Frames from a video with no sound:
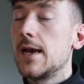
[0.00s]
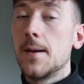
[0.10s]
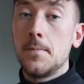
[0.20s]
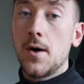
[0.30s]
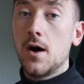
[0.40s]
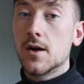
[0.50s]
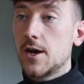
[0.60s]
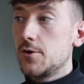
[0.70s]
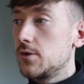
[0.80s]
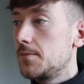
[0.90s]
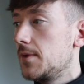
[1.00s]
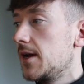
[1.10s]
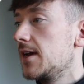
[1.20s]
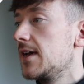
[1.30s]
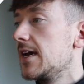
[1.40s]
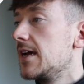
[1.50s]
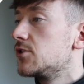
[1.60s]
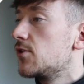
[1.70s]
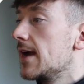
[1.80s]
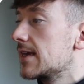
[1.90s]
a barcode number.
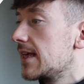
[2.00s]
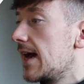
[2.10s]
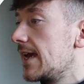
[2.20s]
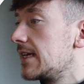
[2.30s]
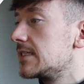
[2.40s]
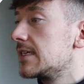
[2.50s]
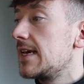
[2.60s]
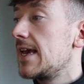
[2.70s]
Drag that into the